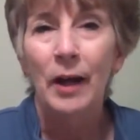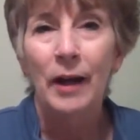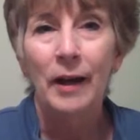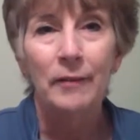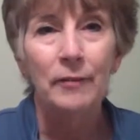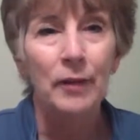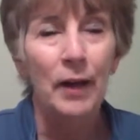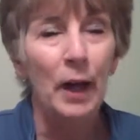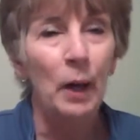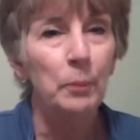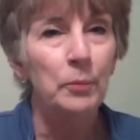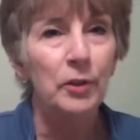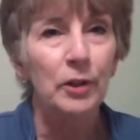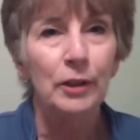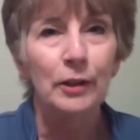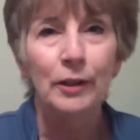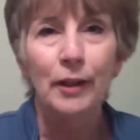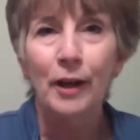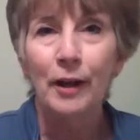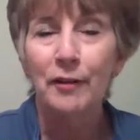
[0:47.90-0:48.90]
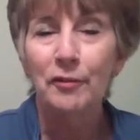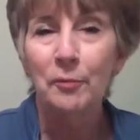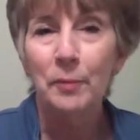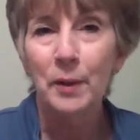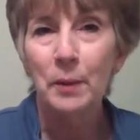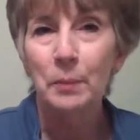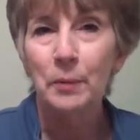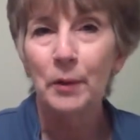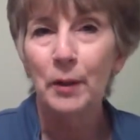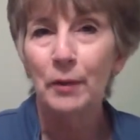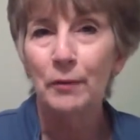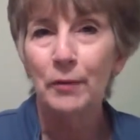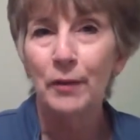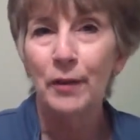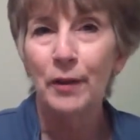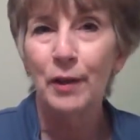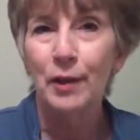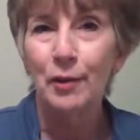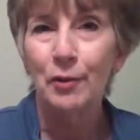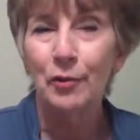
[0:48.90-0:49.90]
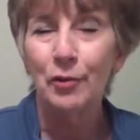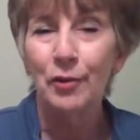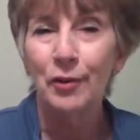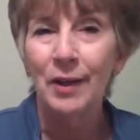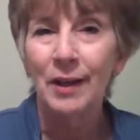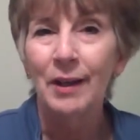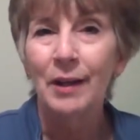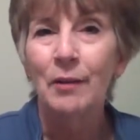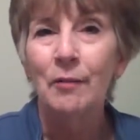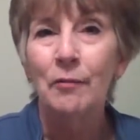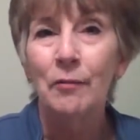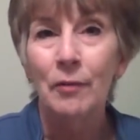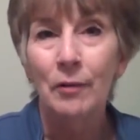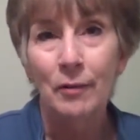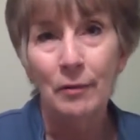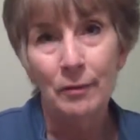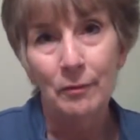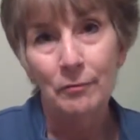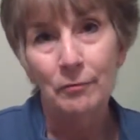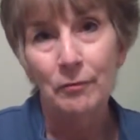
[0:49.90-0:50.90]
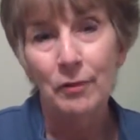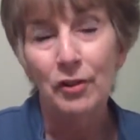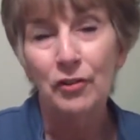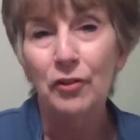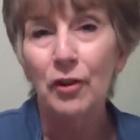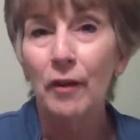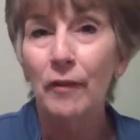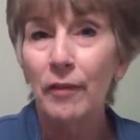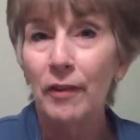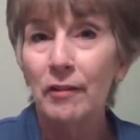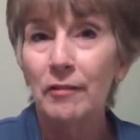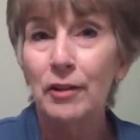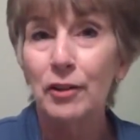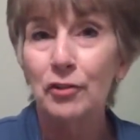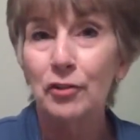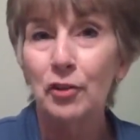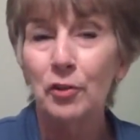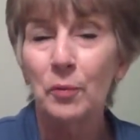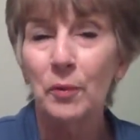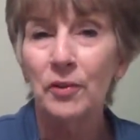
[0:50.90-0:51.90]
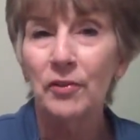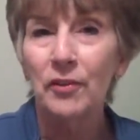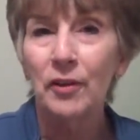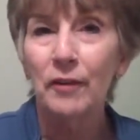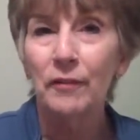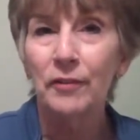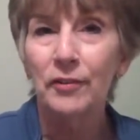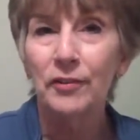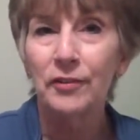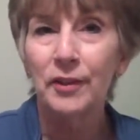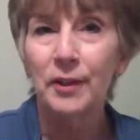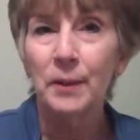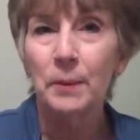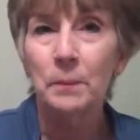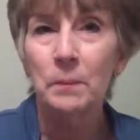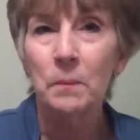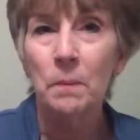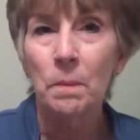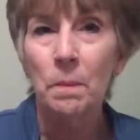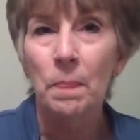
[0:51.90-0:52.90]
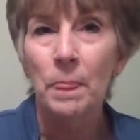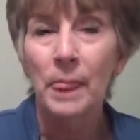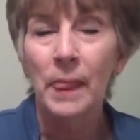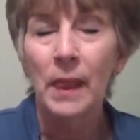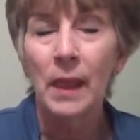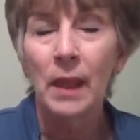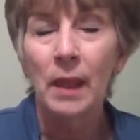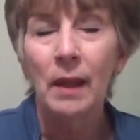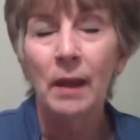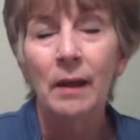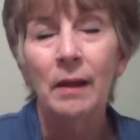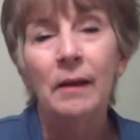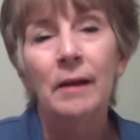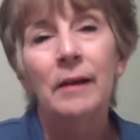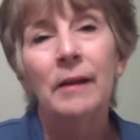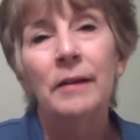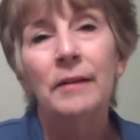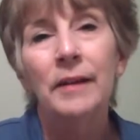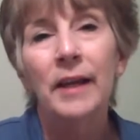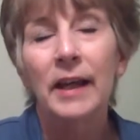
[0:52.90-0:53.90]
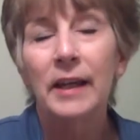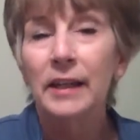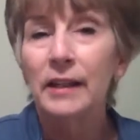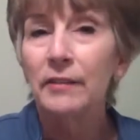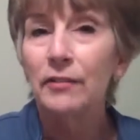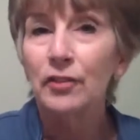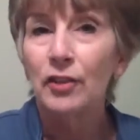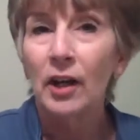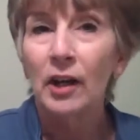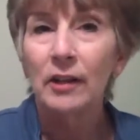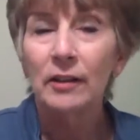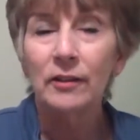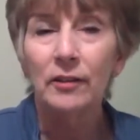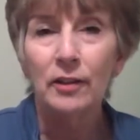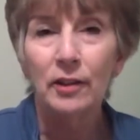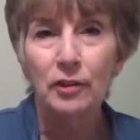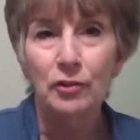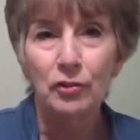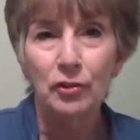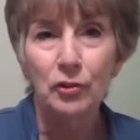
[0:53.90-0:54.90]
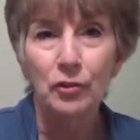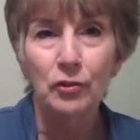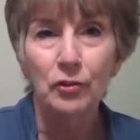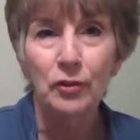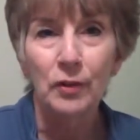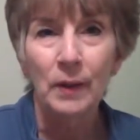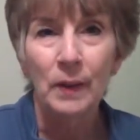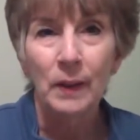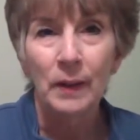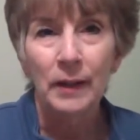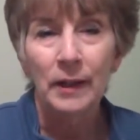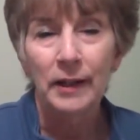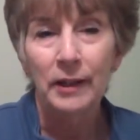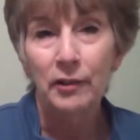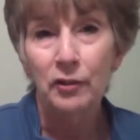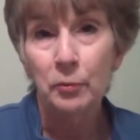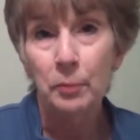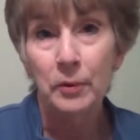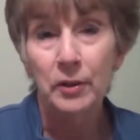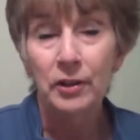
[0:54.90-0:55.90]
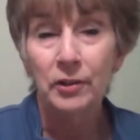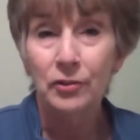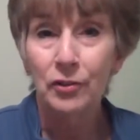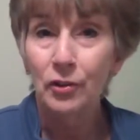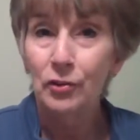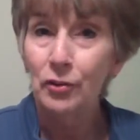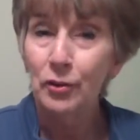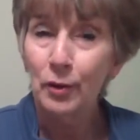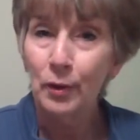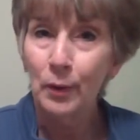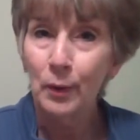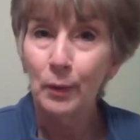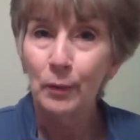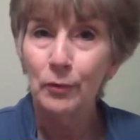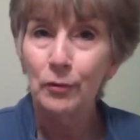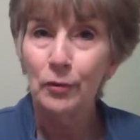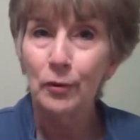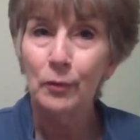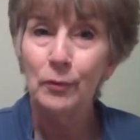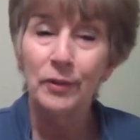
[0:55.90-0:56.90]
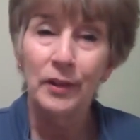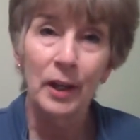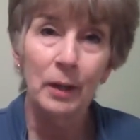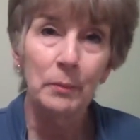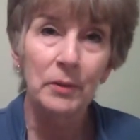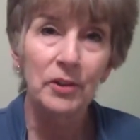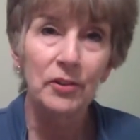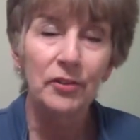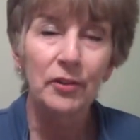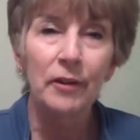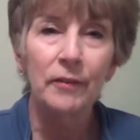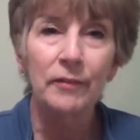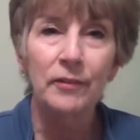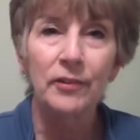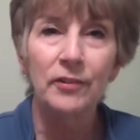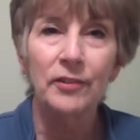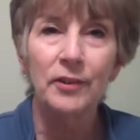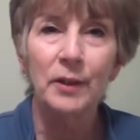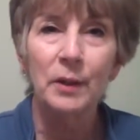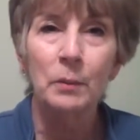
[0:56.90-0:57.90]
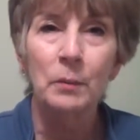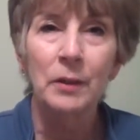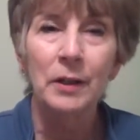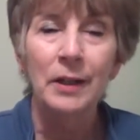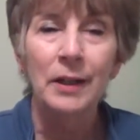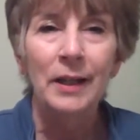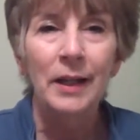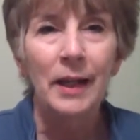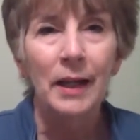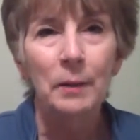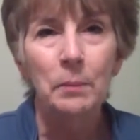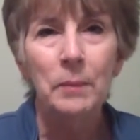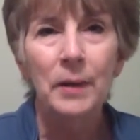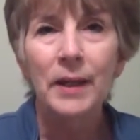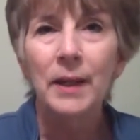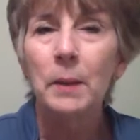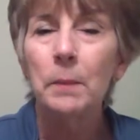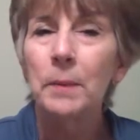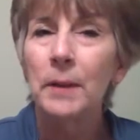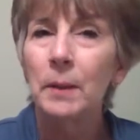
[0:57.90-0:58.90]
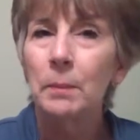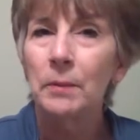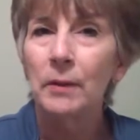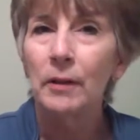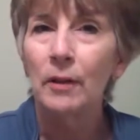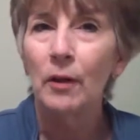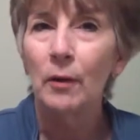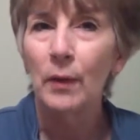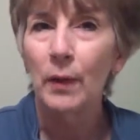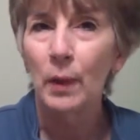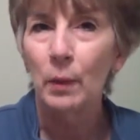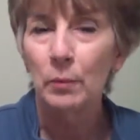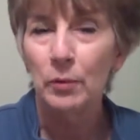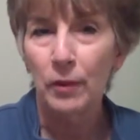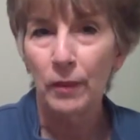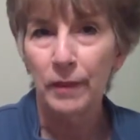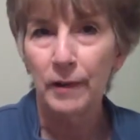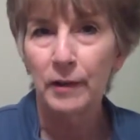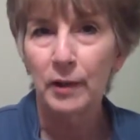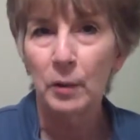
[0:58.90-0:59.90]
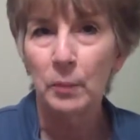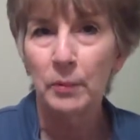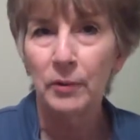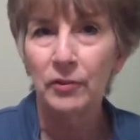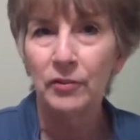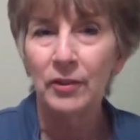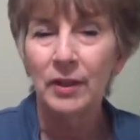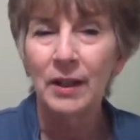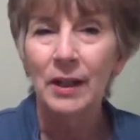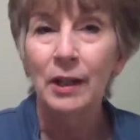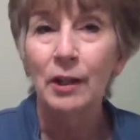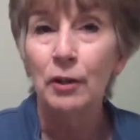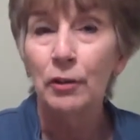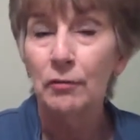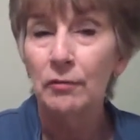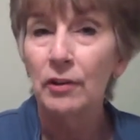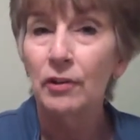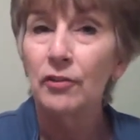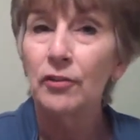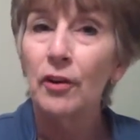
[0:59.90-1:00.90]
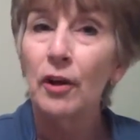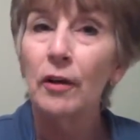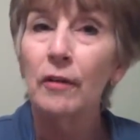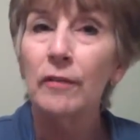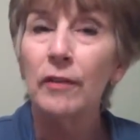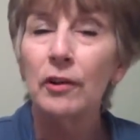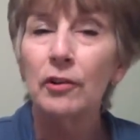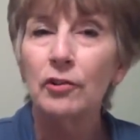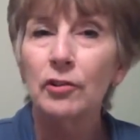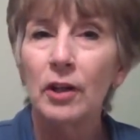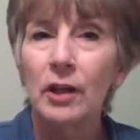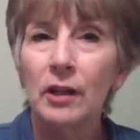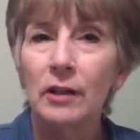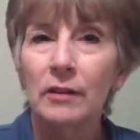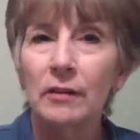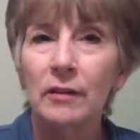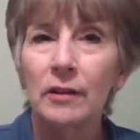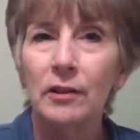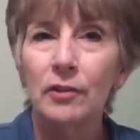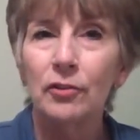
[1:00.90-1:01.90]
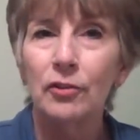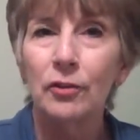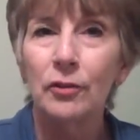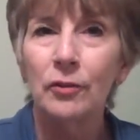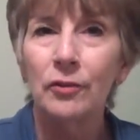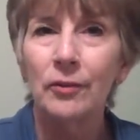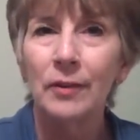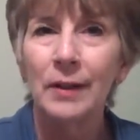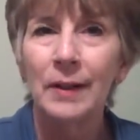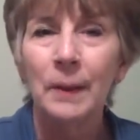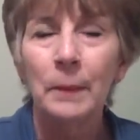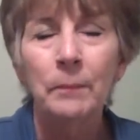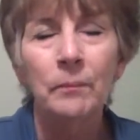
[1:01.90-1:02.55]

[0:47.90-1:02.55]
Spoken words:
I've helped a lot of people over the years resolve their issues with self-esteem. Negative childhood issues and experiences can also damage self-esteem, and many people go to hypnotherapists to resolve their childhood issues.